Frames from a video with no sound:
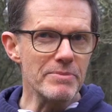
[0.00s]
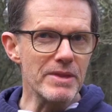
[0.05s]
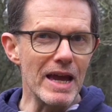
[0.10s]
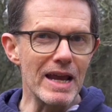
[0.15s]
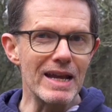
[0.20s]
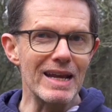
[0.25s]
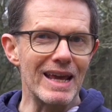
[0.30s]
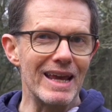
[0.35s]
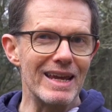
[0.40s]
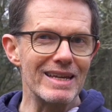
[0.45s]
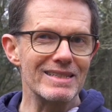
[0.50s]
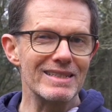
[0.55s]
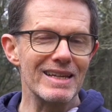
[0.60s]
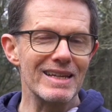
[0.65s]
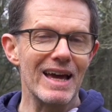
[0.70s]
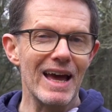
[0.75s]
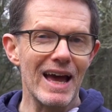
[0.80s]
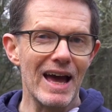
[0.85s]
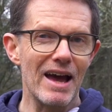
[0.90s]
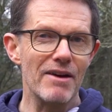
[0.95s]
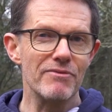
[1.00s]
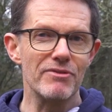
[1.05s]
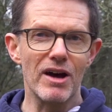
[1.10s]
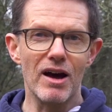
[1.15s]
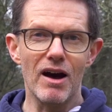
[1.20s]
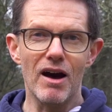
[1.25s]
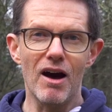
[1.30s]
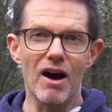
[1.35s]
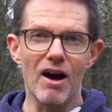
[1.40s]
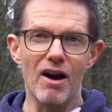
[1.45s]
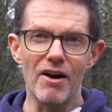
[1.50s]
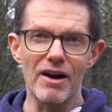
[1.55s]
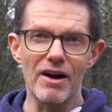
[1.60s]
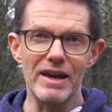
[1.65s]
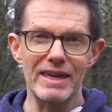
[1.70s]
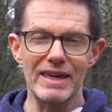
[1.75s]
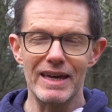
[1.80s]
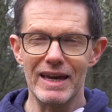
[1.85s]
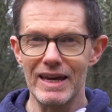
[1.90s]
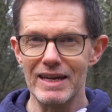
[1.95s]
then is to have a high
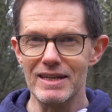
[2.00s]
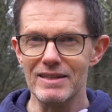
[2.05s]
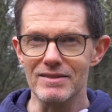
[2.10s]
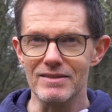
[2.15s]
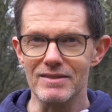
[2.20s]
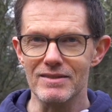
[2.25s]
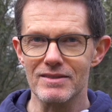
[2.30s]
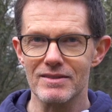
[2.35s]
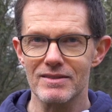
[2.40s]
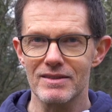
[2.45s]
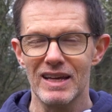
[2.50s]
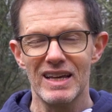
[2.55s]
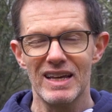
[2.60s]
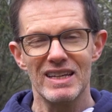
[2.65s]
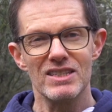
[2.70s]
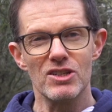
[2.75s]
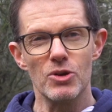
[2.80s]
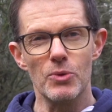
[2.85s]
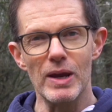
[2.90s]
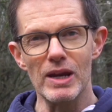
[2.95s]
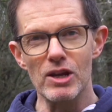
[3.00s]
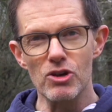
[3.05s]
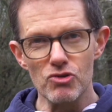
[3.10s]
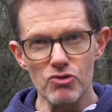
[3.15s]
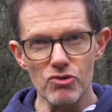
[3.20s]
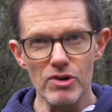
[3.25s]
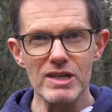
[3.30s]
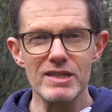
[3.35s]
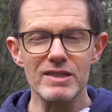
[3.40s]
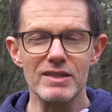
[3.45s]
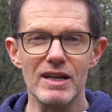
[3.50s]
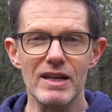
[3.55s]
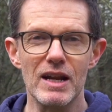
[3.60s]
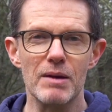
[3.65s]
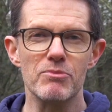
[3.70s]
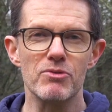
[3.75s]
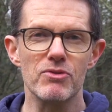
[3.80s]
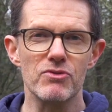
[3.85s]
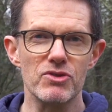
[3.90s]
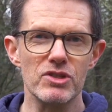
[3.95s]
cadence to increase the
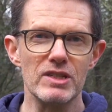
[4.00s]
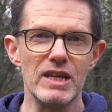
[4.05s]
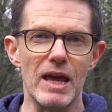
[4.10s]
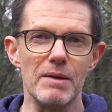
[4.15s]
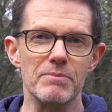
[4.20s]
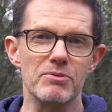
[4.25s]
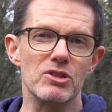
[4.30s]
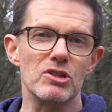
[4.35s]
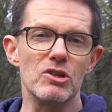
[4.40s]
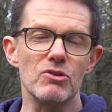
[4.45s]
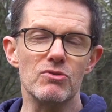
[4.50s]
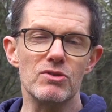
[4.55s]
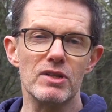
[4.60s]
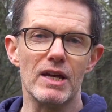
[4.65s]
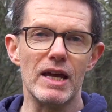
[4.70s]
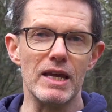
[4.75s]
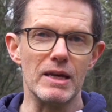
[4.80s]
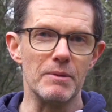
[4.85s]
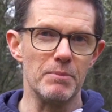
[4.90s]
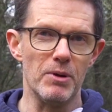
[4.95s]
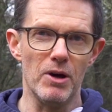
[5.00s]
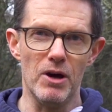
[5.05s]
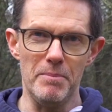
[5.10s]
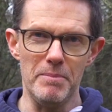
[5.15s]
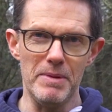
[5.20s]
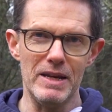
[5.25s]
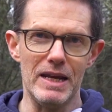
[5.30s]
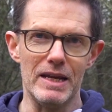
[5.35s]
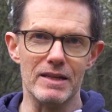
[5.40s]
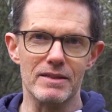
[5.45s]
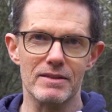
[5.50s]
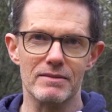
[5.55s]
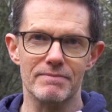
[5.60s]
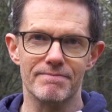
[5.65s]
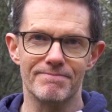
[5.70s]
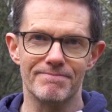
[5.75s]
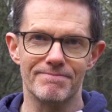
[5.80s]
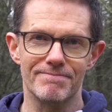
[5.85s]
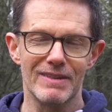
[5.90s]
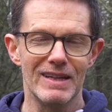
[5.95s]
number of steps you take per minute.
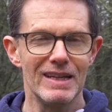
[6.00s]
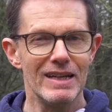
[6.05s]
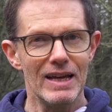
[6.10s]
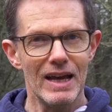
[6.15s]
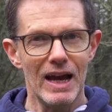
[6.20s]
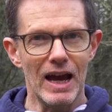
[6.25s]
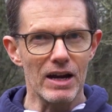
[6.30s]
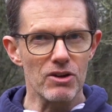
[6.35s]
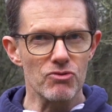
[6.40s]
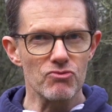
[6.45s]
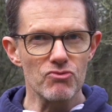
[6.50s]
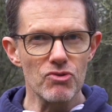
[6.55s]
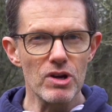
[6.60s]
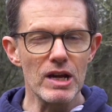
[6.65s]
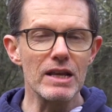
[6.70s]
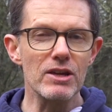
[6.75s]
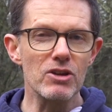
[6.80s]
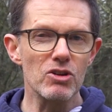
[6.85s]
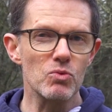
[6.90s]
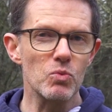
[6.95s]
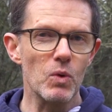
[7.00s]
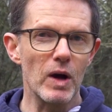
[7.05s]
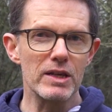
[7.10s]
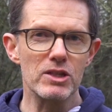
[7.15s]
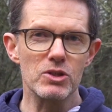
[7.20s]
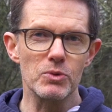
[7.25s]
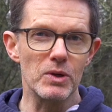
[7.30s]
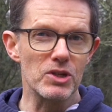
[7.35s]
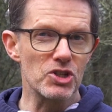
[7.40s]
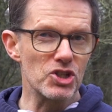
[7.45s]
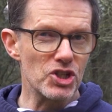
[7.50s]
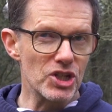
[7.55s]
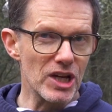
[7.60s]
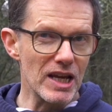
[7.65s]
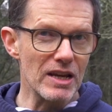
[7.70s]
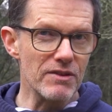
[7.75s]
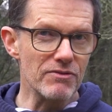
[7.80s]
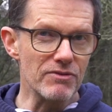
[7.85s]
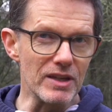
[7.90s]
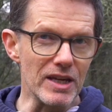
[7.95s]
And a really good way to
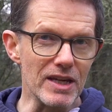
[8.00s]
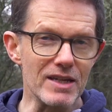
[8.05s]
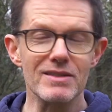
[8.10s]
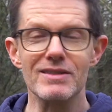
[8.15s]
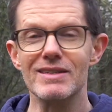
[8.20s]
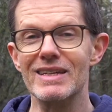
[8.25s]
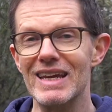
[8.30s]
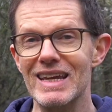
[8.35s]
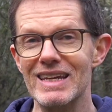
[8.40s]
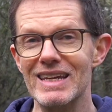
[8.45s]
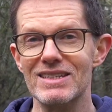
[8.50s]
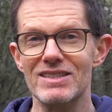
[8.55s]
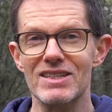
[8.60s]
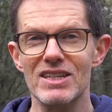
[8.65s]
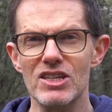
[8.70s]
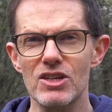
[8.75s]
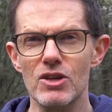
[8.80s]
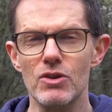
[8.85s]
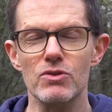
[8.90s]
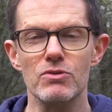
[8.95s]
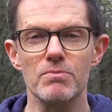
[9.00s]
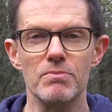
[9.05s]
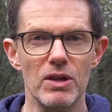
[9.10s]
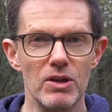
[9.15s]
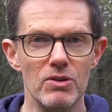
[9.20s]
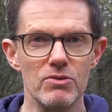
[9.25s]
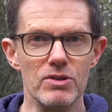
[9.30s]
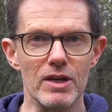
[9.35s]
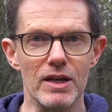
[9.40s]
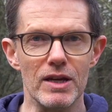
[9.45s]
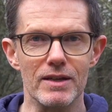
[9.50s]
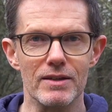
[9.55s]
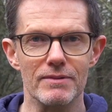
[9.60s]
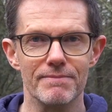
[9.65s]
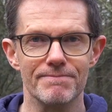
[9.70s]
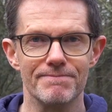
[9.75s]
achieve this is to use music.